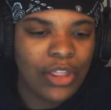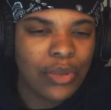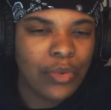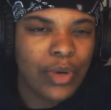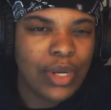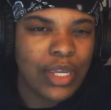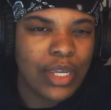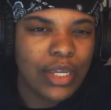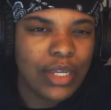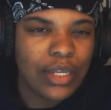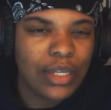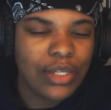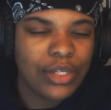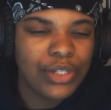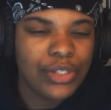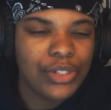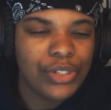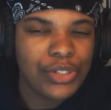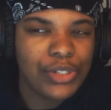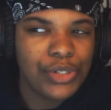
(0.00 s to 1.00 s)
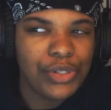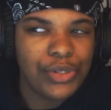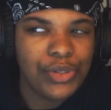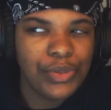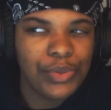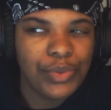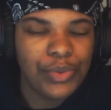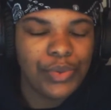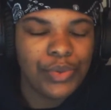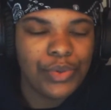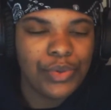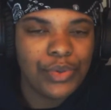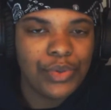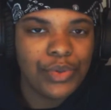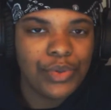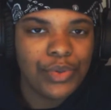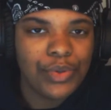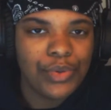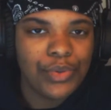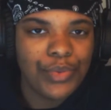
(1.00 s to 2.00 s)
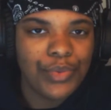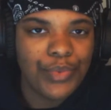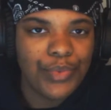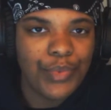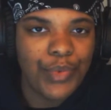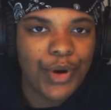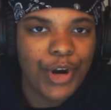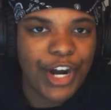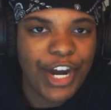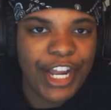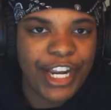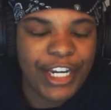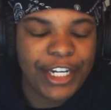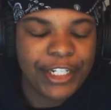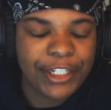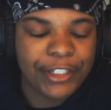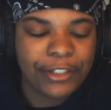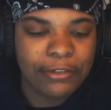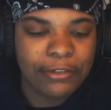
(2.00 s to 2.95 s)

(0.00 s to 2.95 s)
a 3, 2, 1.